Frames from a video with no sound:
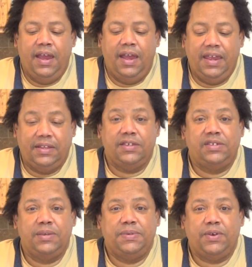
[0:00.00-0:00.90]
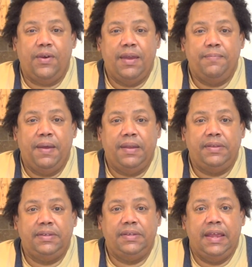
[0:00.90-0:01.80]
hit the subscribe
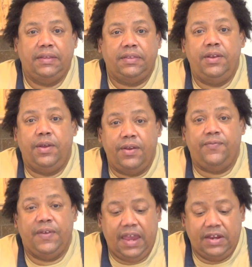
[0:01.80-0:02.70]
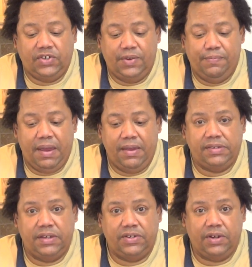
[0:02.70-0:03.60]
button, hit the notification bell
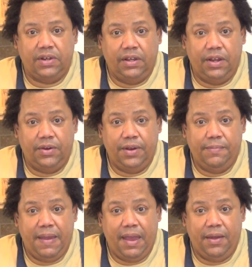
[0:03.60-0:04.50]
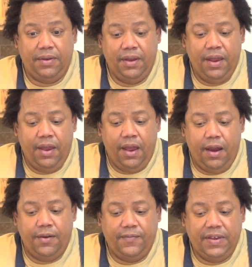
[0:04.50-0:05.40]
so that you can learn about
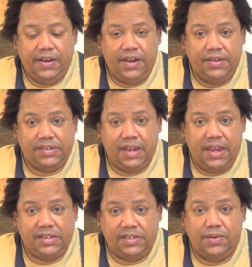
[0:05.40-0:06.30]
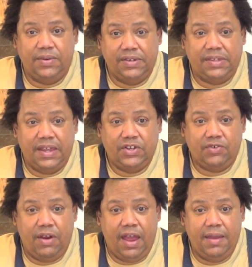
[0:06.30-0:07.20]
our videos as soon as they
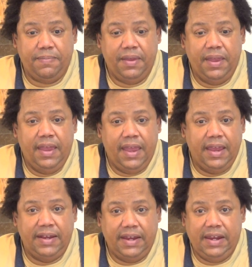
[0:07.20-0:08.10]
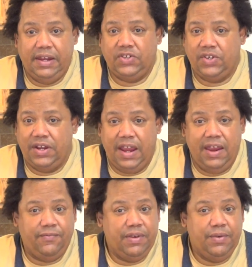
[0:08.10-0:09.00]
drop. And each and
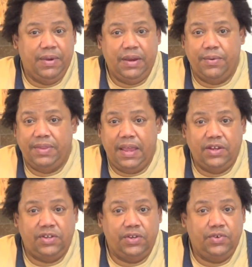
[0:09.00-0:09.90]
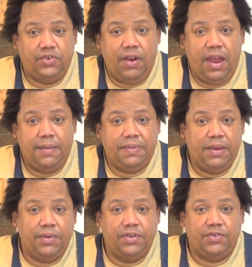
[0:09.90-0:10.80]
every week when they do drop, they
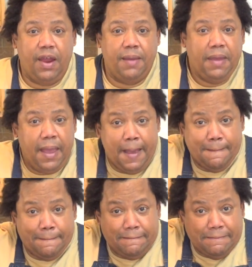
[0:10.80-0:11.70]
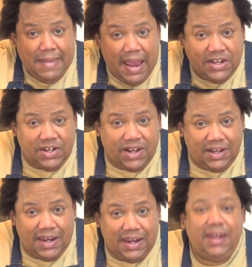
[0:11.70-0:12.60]
will drop
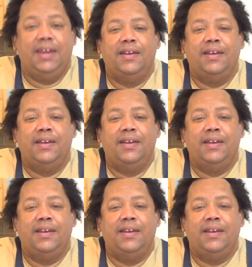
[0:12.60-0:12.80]
magically